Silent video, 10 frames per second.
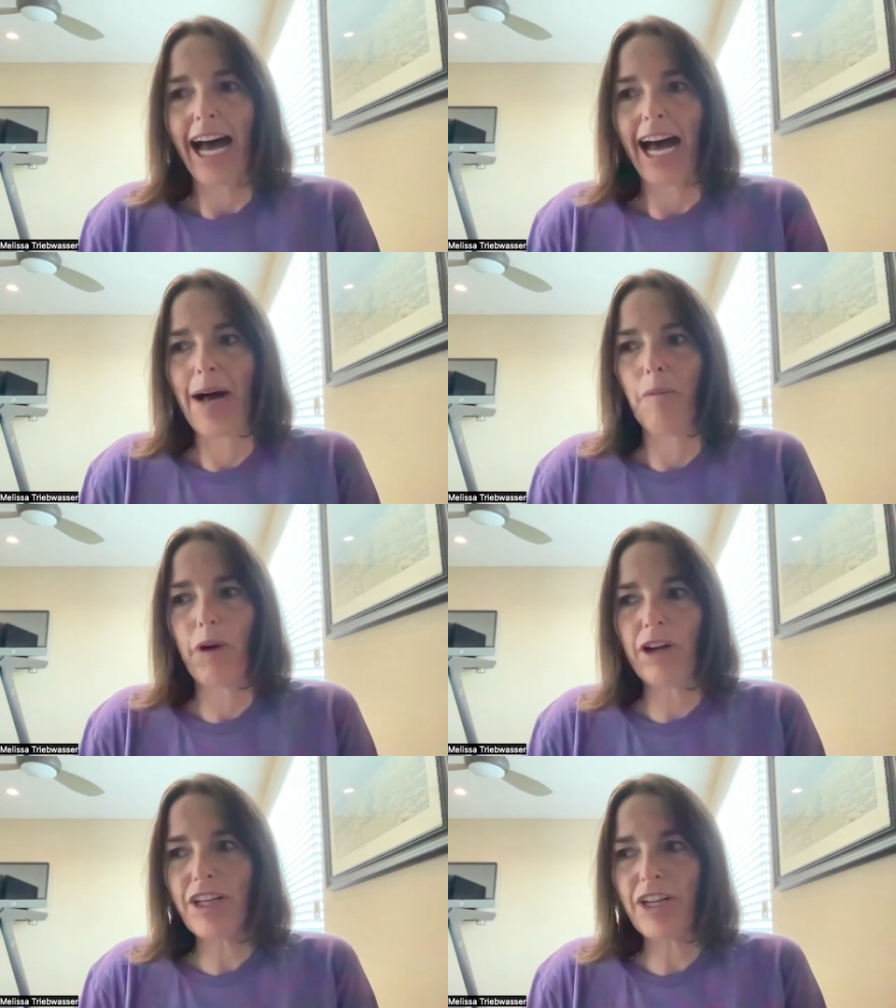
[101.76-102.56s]
um,
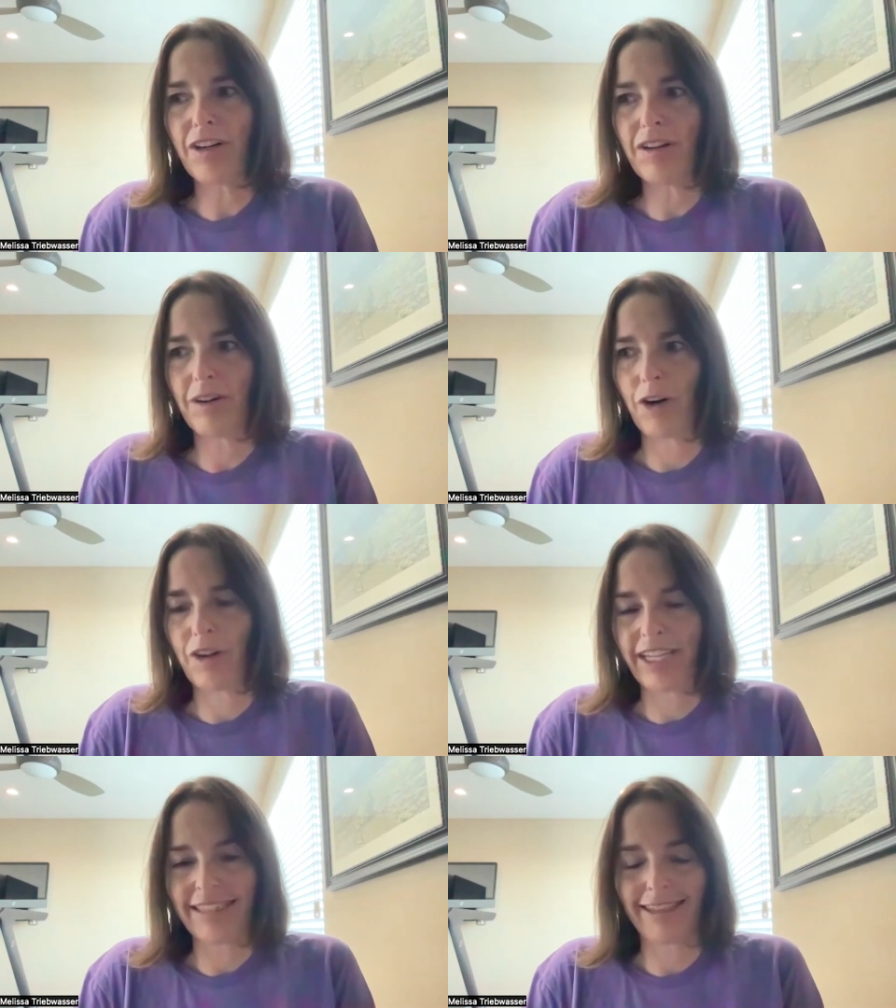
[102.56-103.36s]
what are your
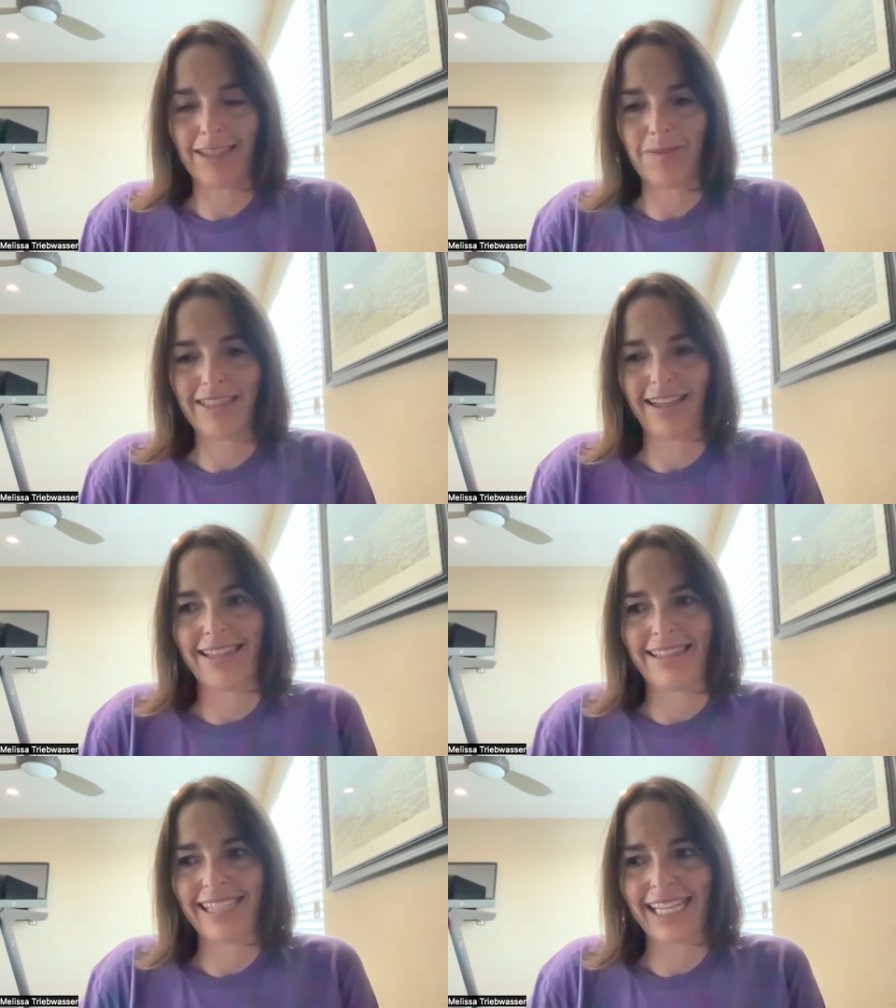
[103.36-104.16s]
early assessments on
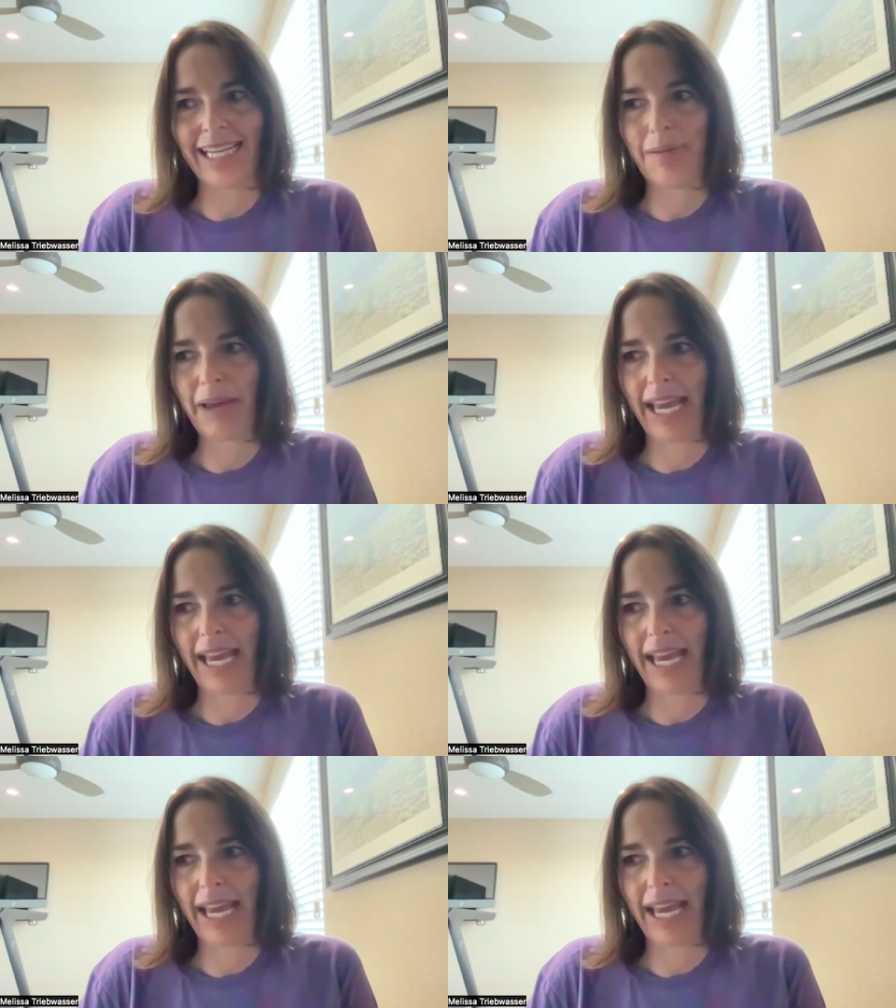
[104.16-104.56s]
this team,